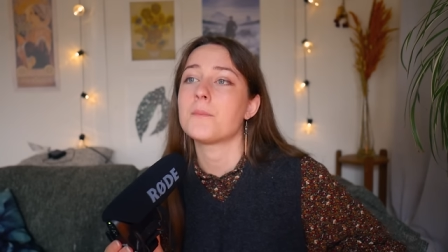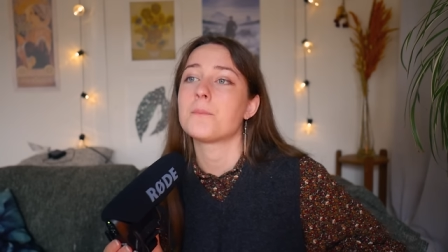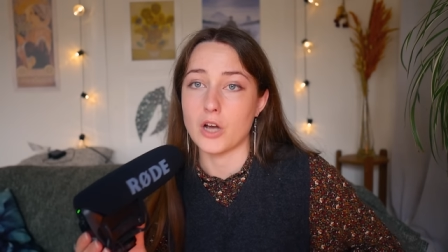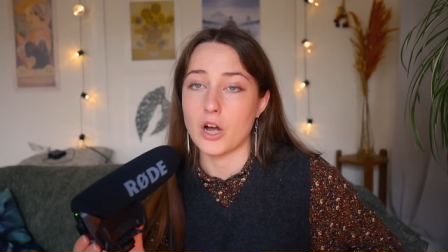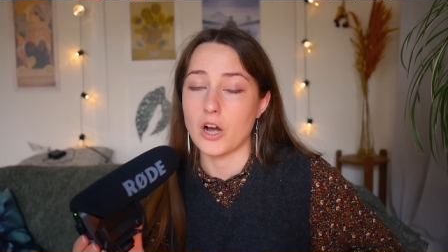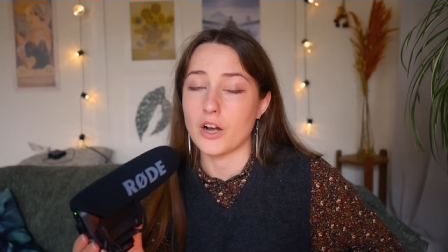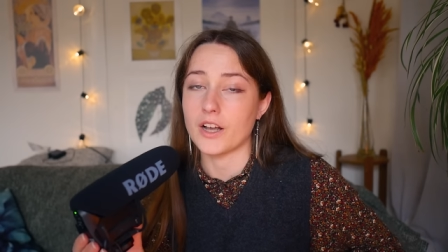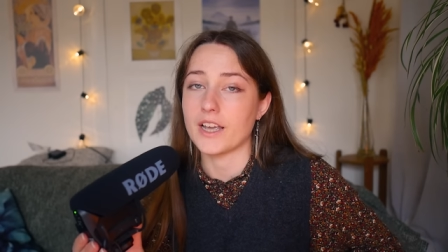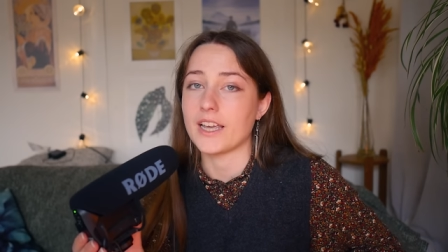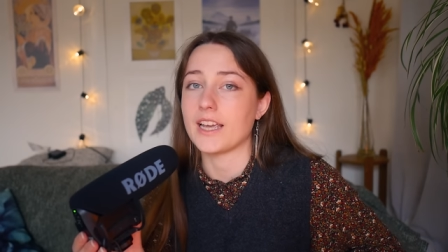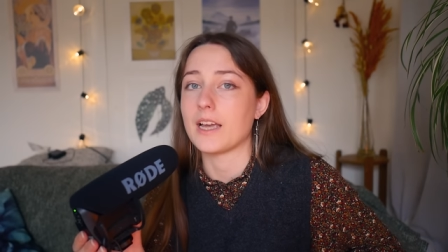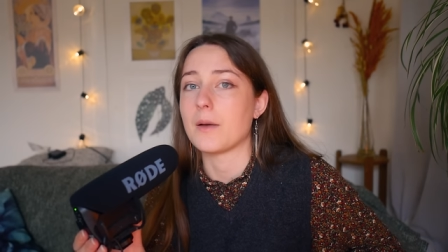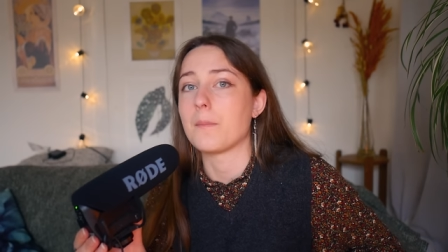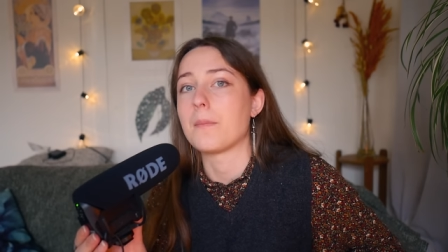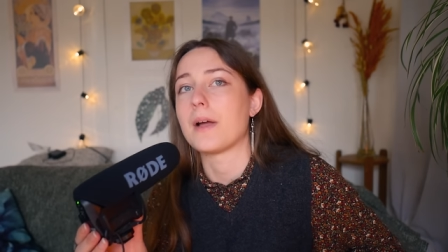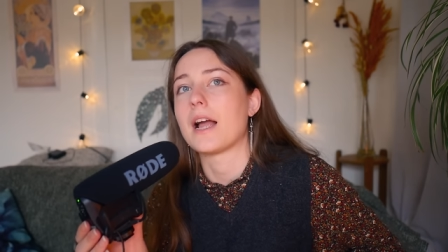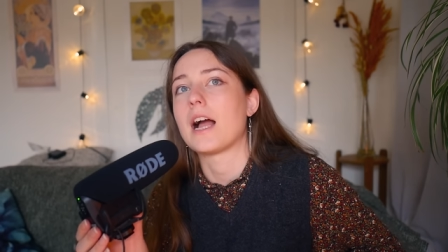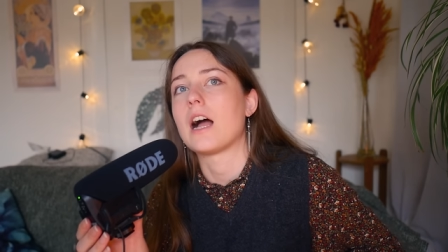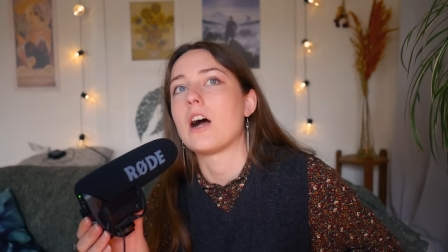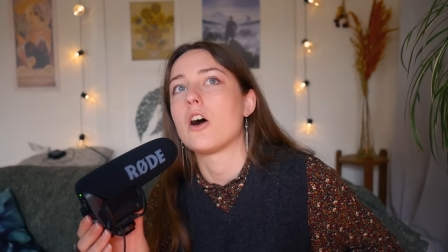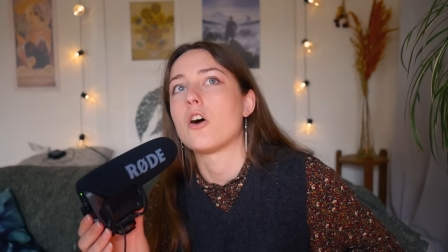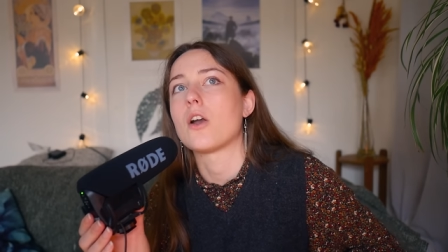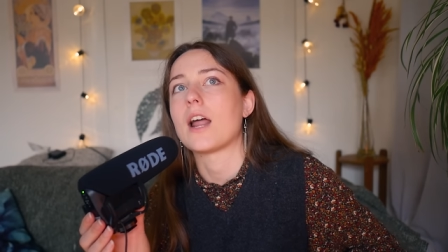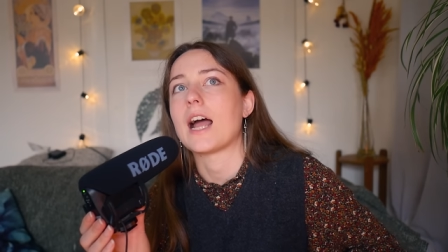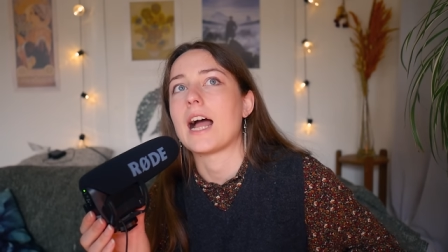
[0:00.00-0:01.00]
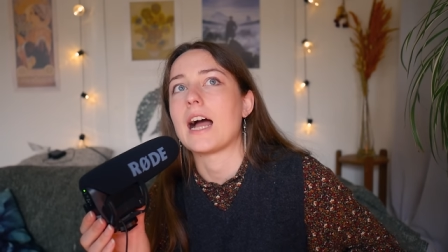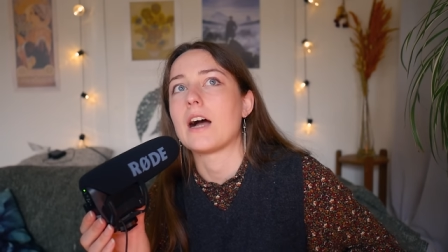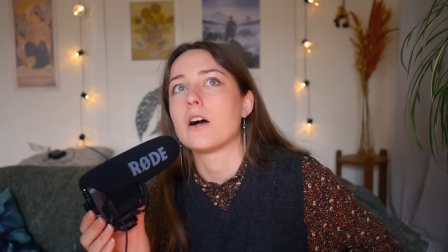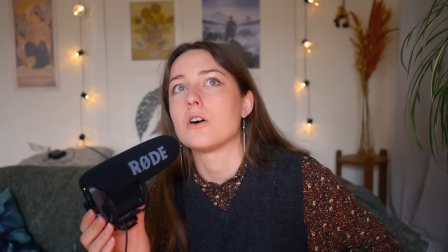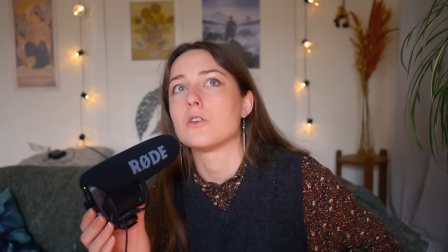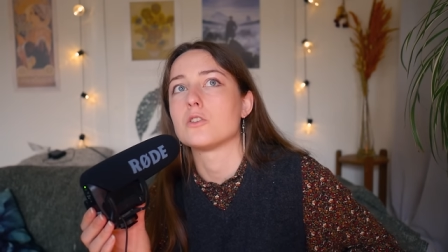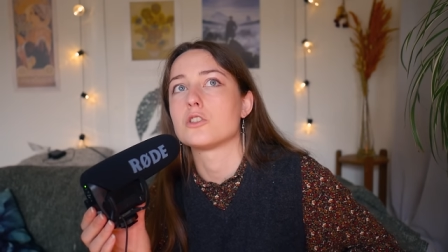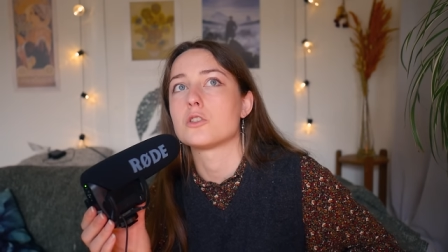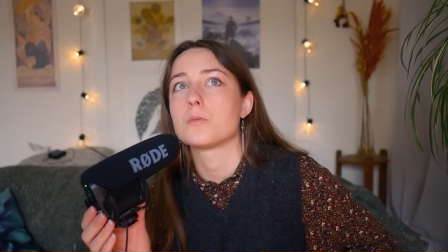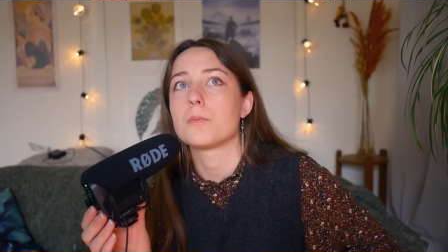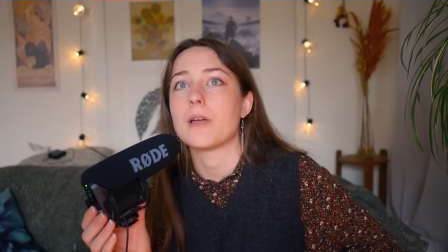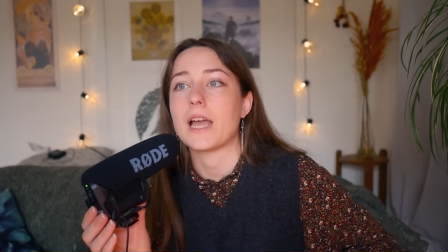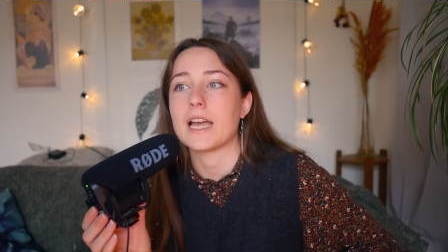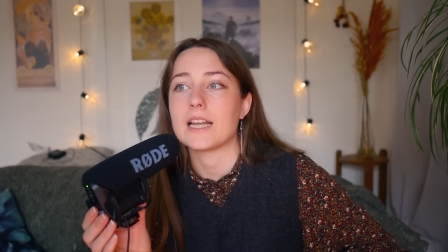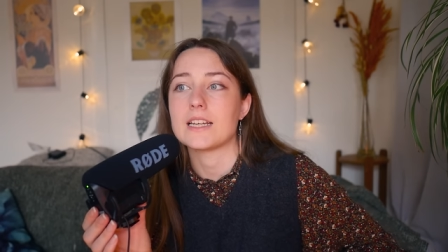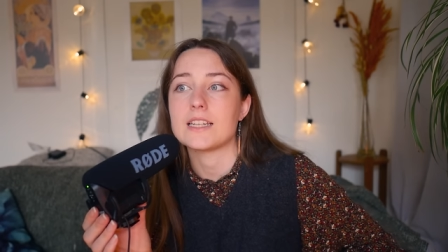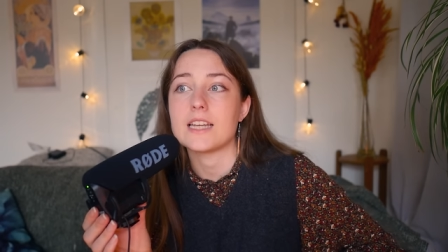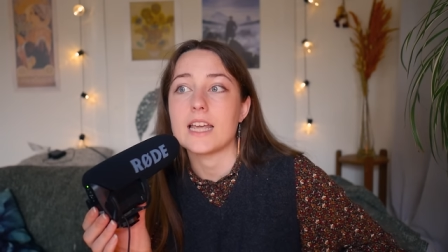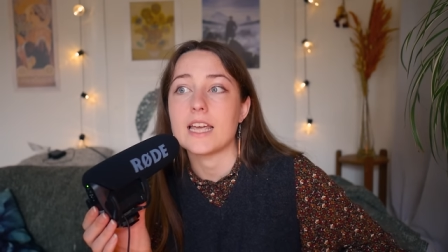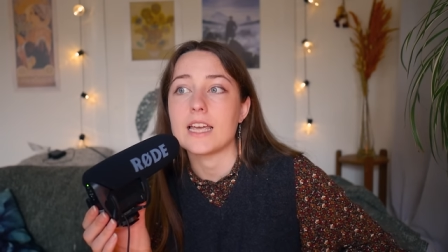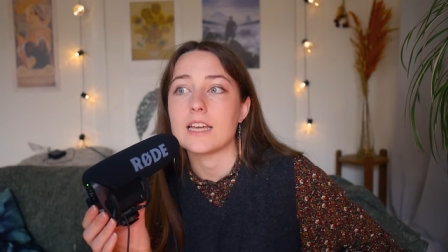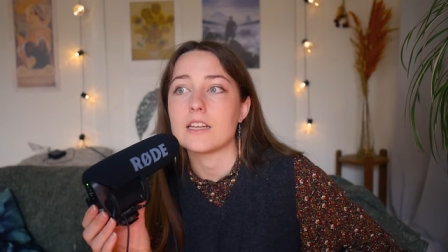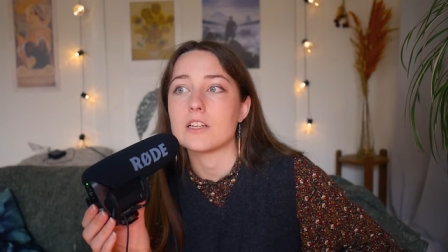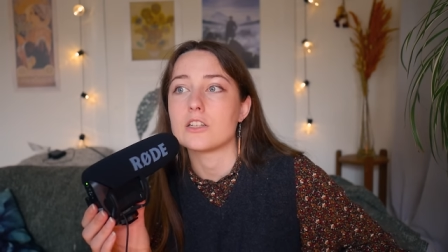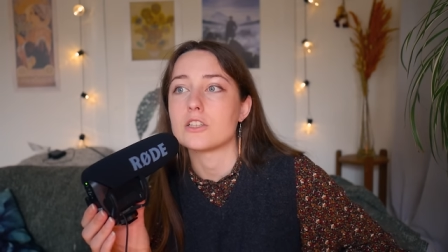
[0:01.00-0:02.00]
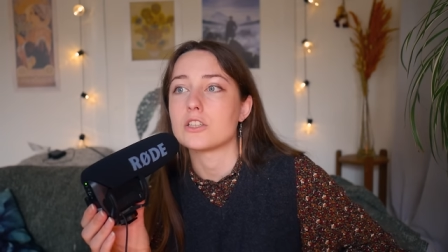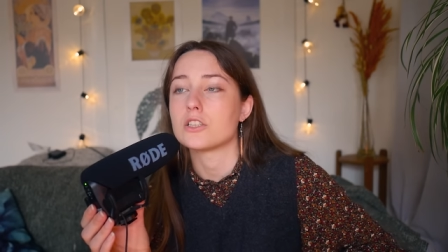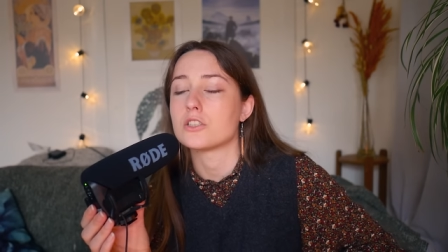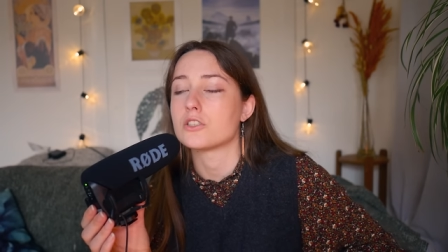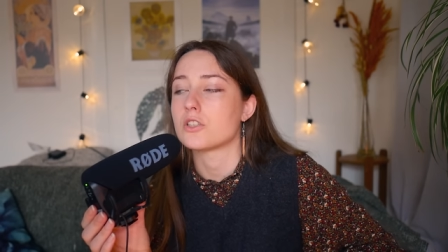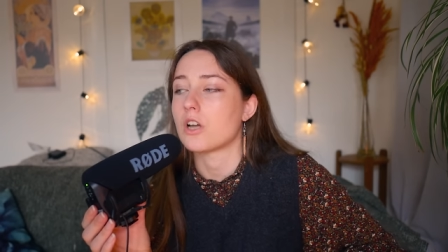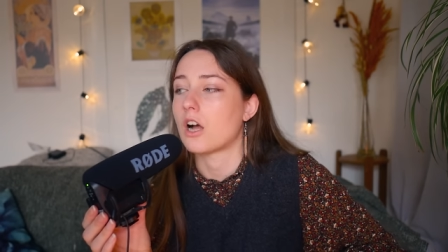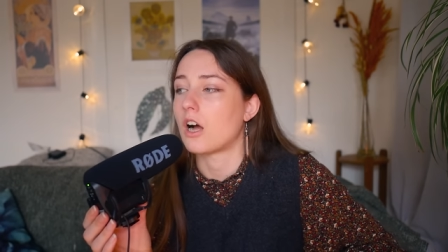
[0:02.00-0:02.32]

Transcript: talking about how spectators